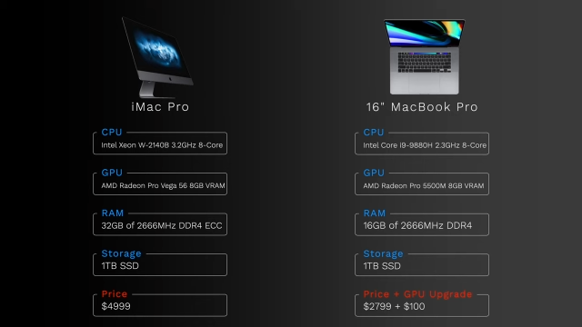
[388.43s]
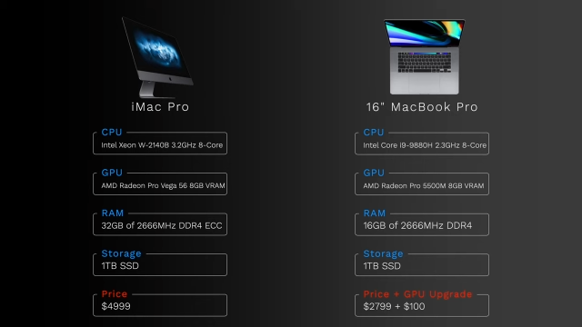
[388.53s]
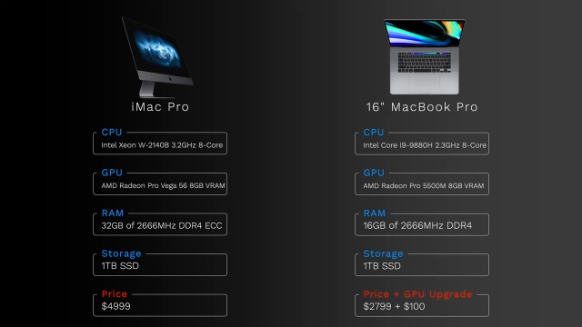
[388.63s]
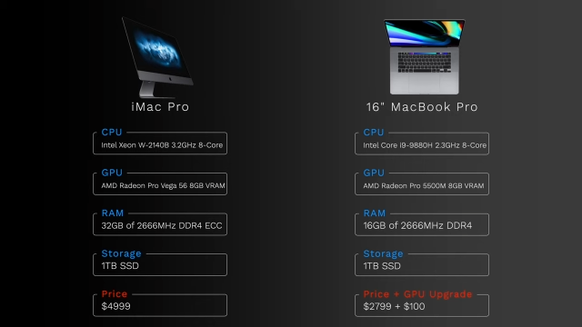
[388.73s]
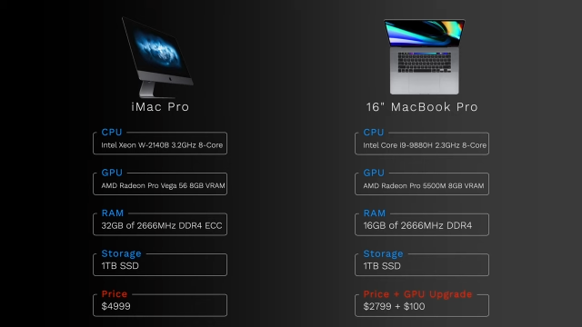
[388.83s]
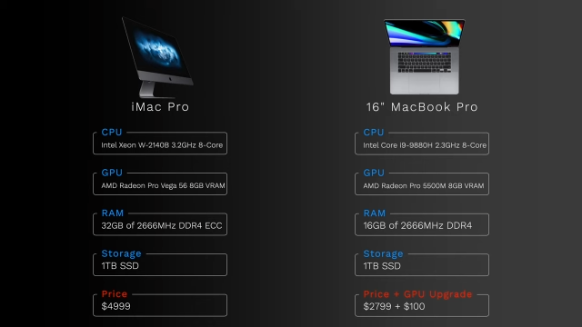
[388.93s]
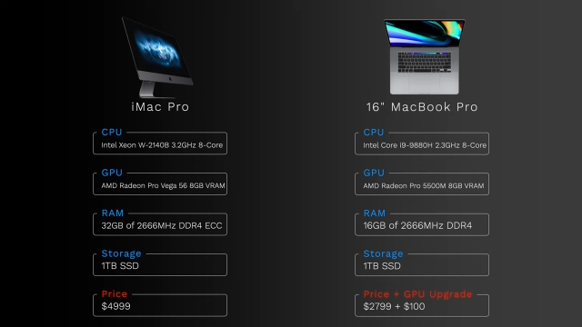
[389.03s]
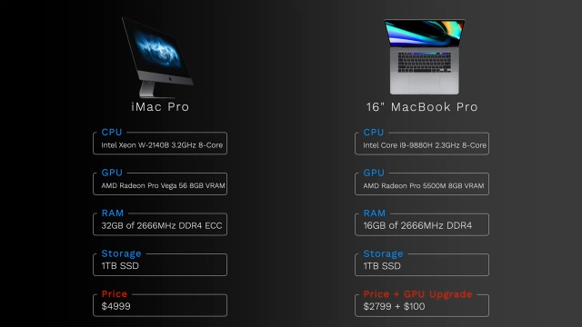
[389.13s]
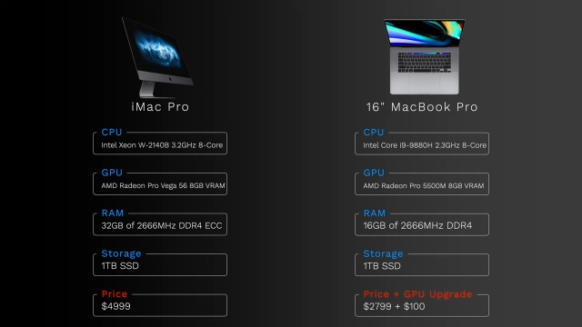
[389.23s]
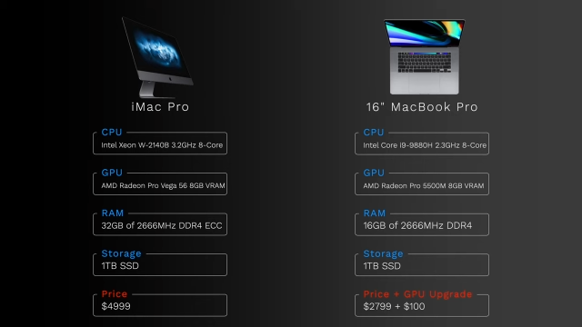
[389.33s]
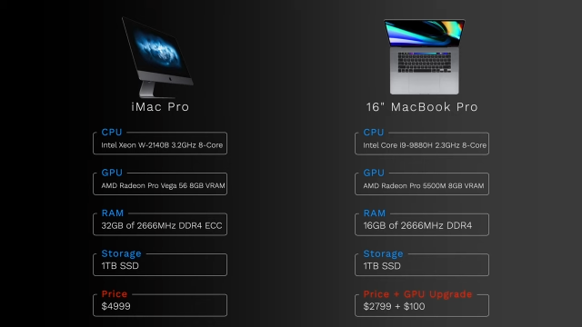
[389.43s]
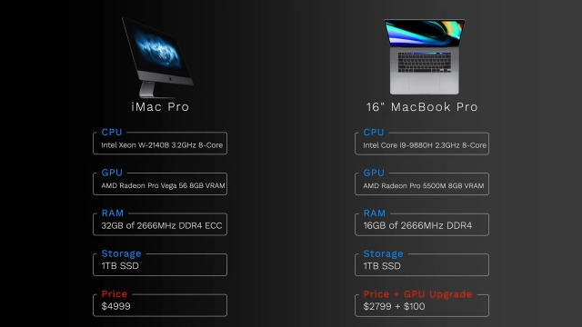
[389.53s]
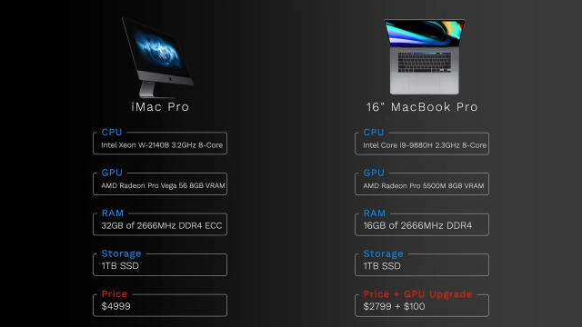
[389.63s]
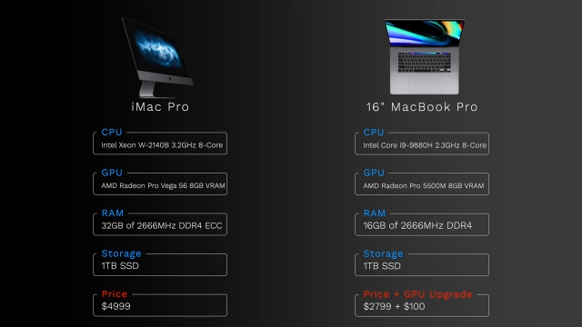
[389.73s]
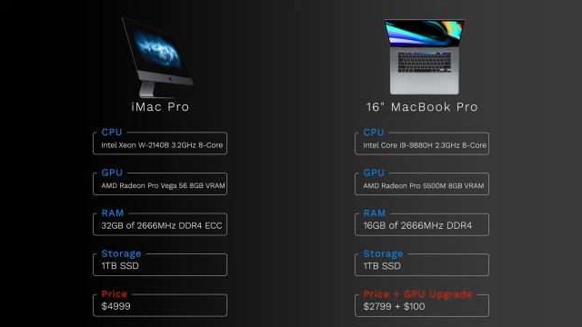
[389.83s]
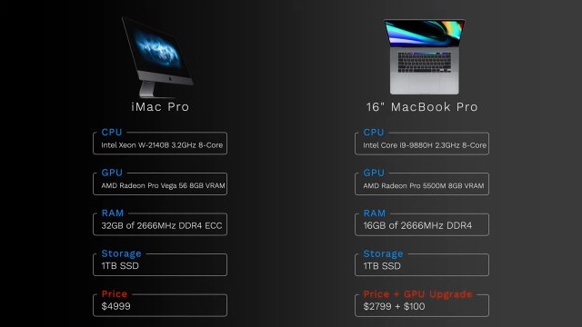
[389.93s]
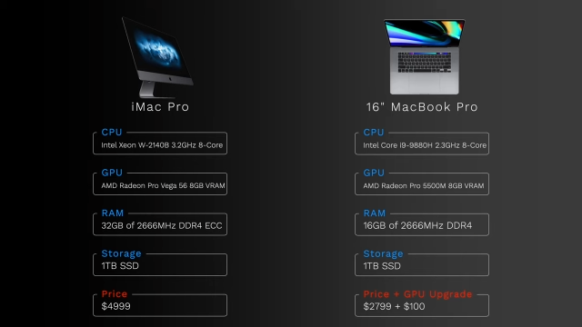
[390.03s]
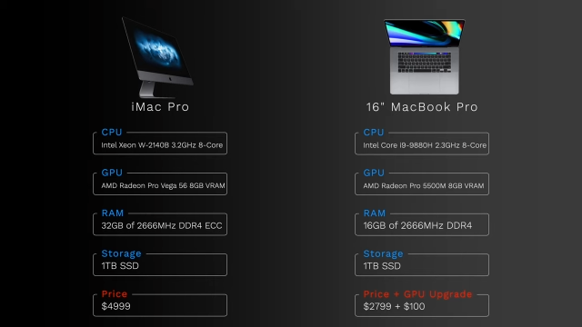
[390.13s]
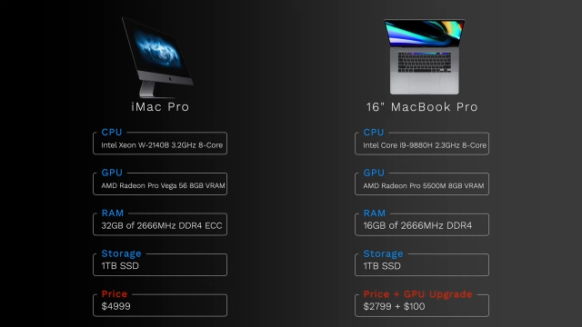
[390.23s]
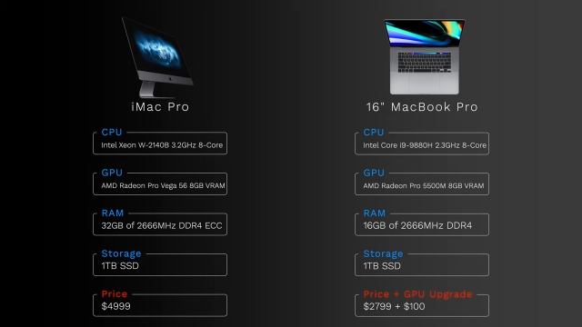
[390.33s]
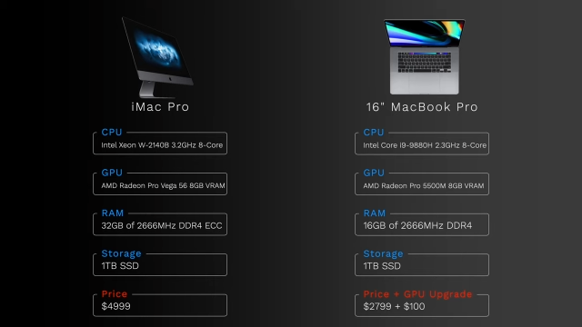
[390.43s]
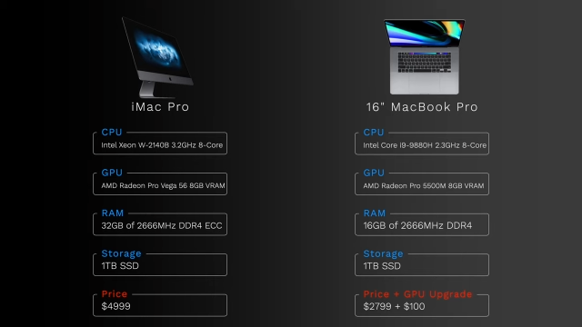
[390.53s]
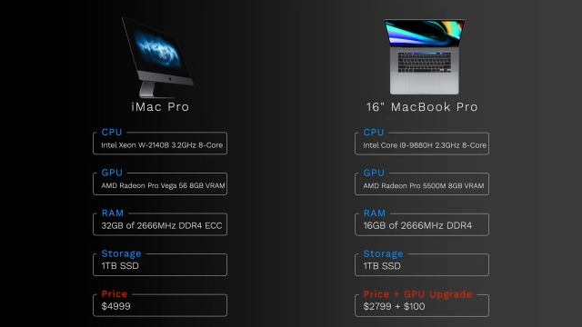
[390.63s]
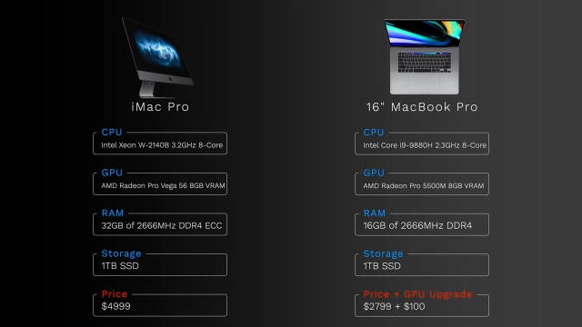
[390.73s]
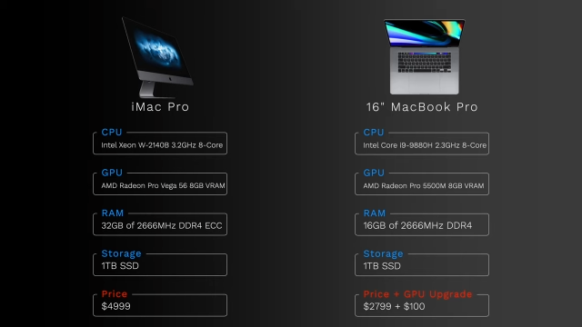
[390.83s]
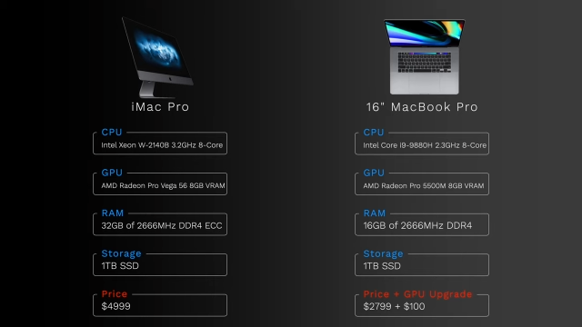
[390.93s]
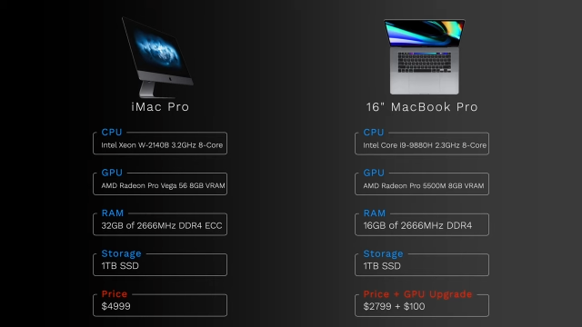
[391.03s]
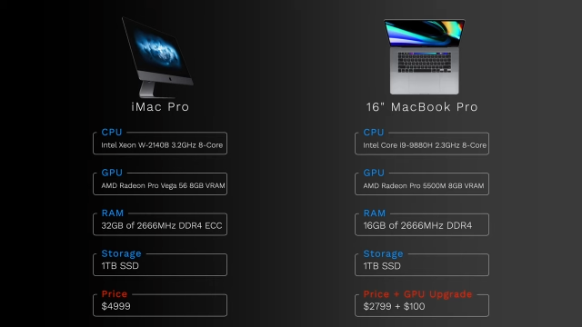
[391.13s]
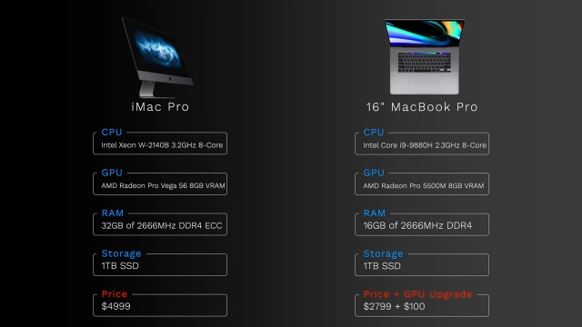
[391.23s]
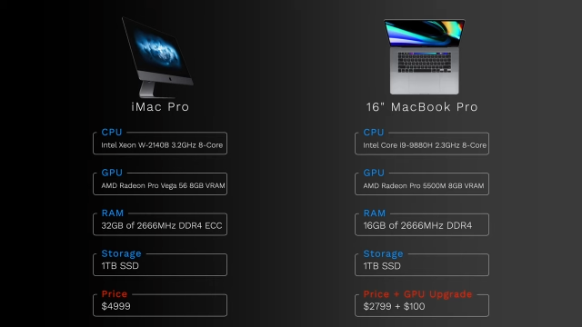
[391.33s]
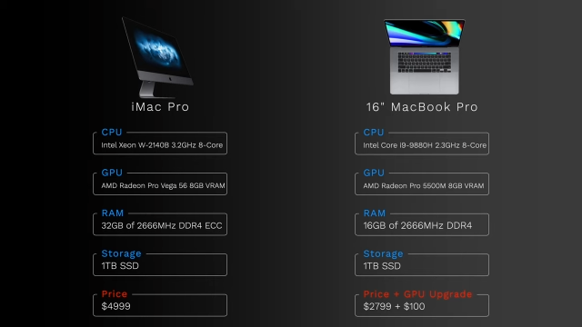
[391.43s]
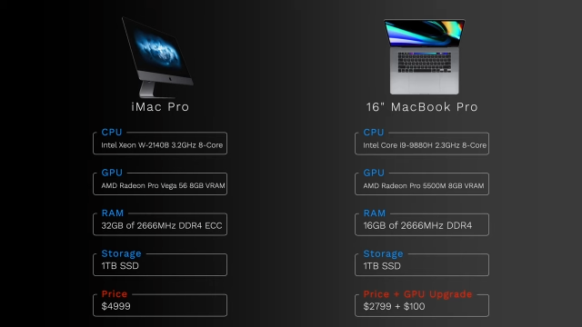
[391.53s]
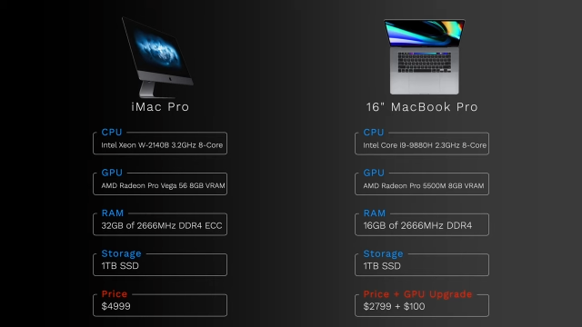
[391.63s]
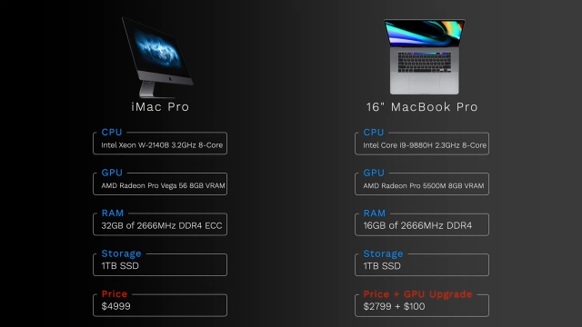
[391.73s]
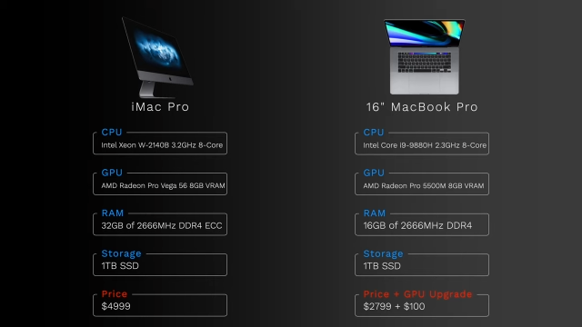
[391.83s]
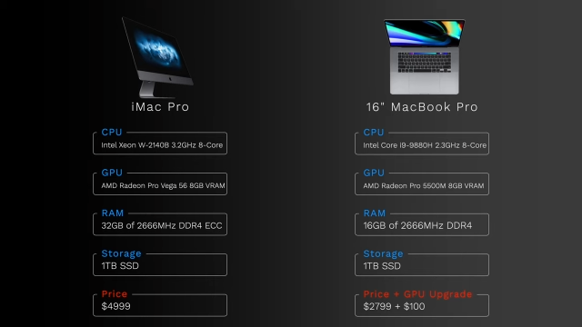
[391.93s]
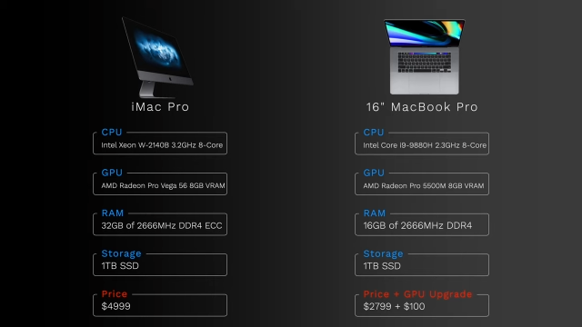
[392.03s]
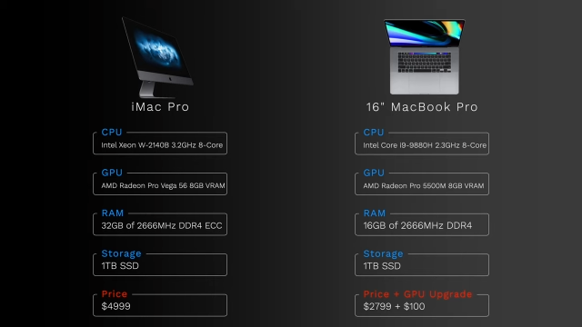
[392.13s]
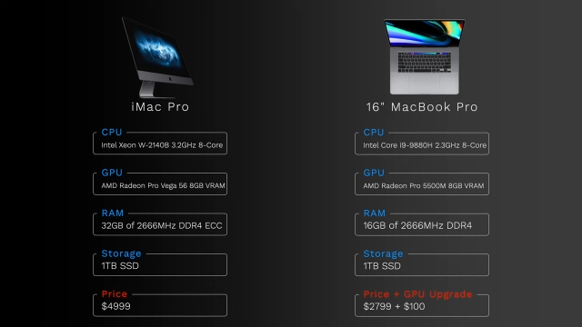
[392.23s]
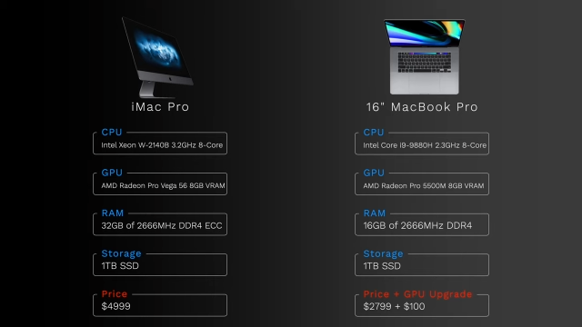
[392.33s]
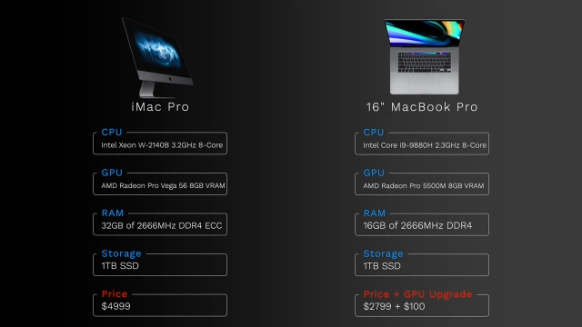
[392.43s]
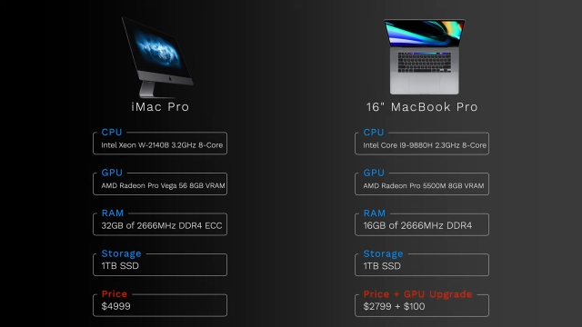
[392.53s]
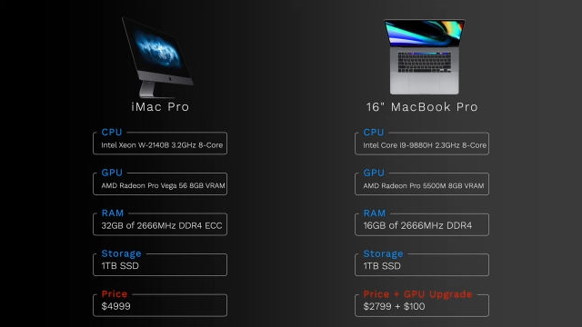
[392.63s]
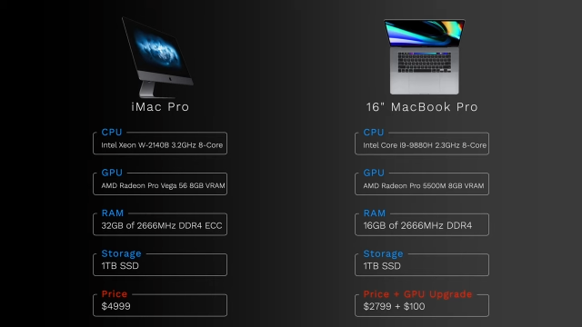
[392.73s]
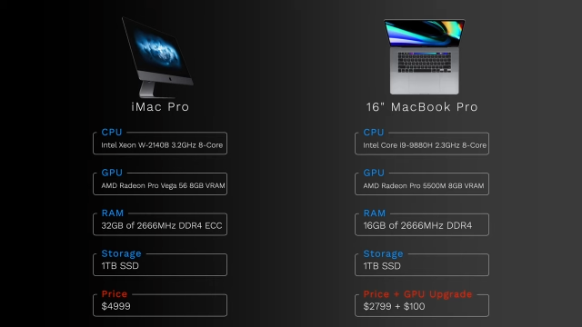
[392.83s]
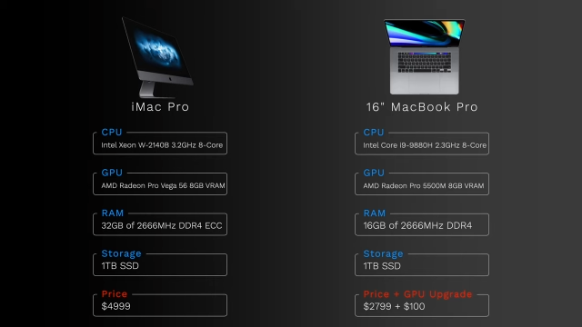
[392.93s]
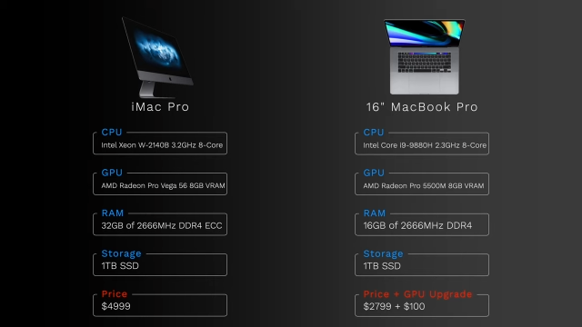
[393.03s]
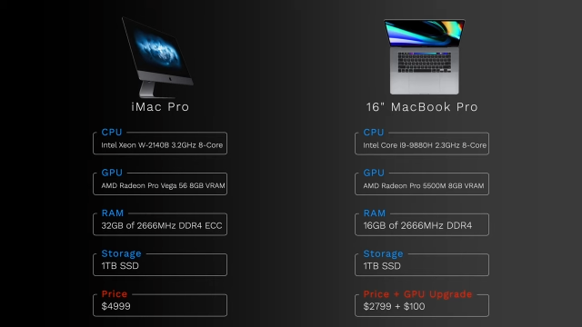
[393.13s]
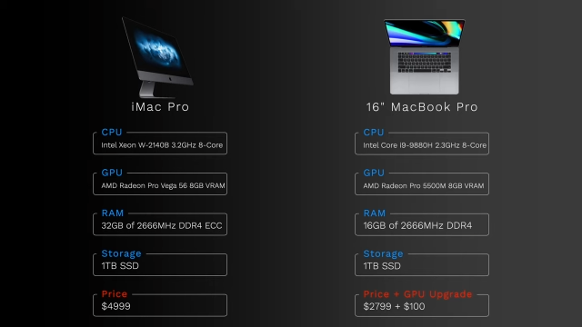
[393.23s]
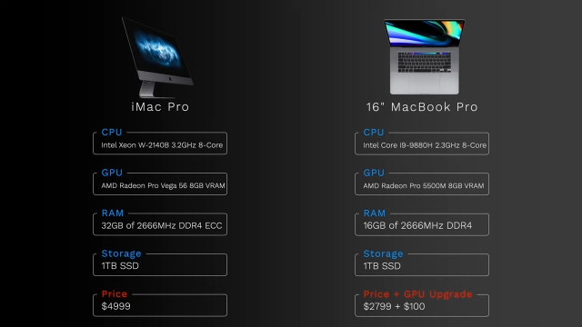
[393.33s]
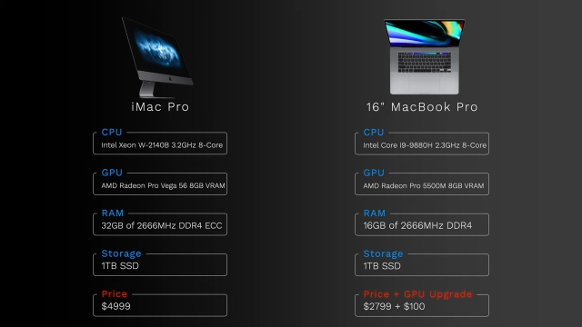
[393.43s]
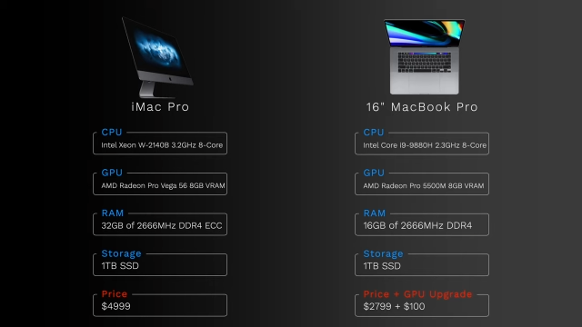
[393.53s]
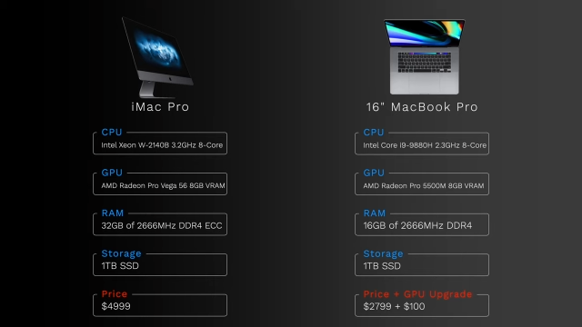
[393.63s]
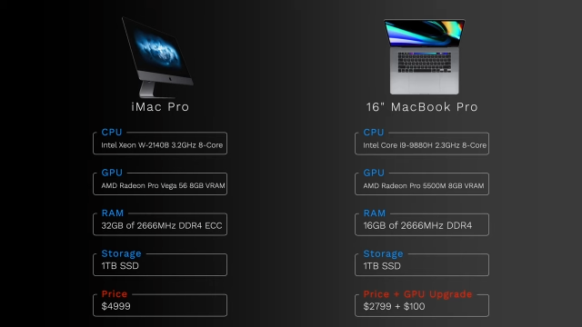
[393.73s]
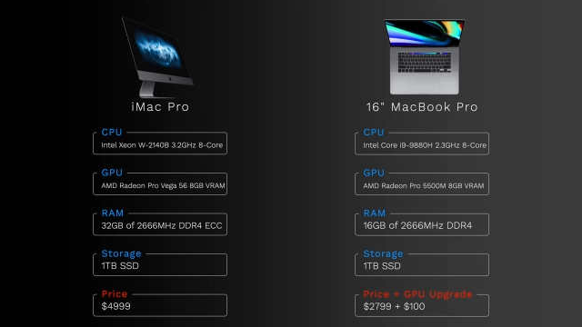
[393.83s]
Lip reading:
(no speaker visible)